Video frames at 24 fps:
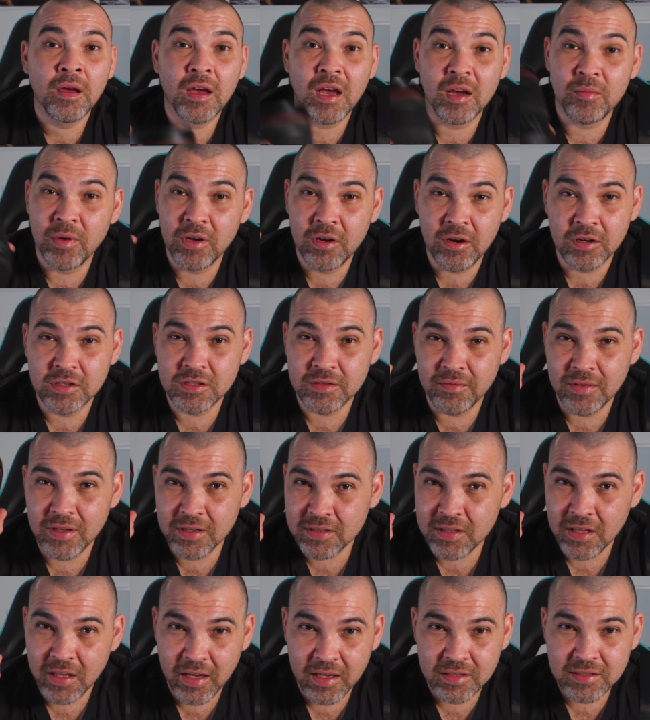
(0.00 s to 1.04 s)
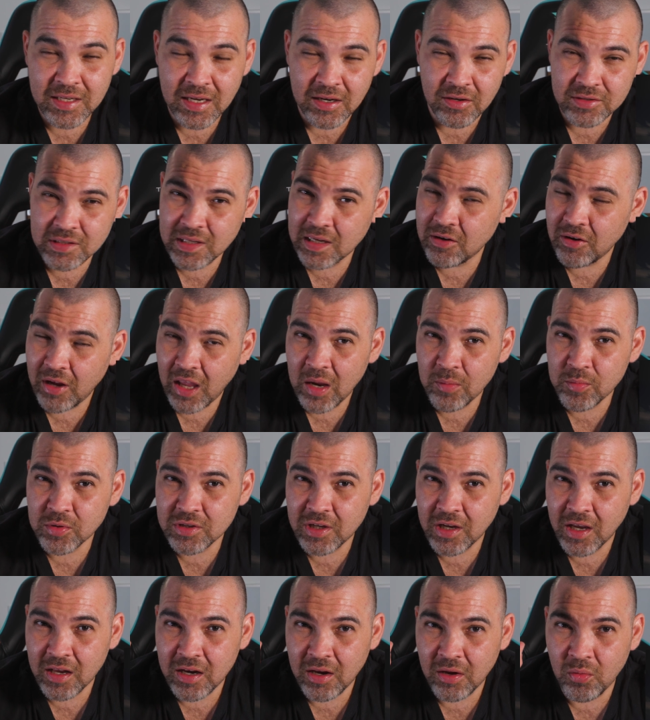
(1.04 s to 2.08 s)
And because of this lens, I was now able
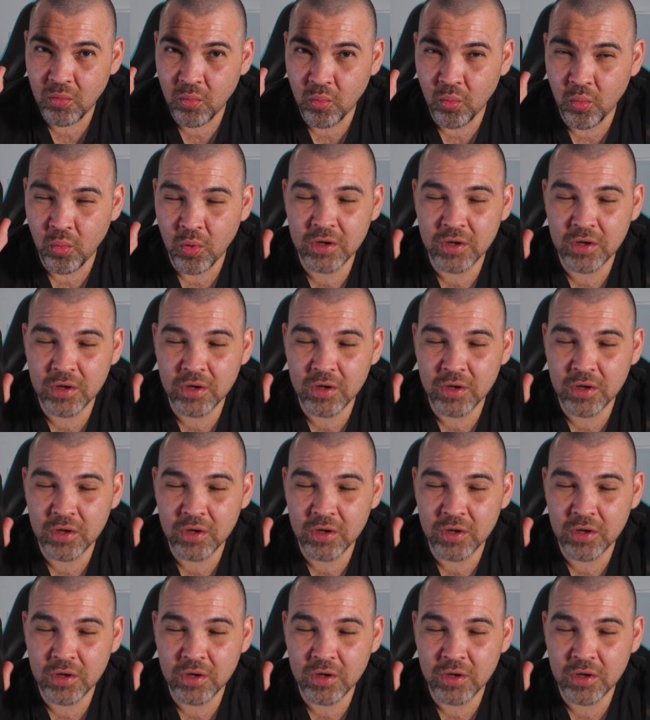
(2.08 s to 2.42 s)
to get it in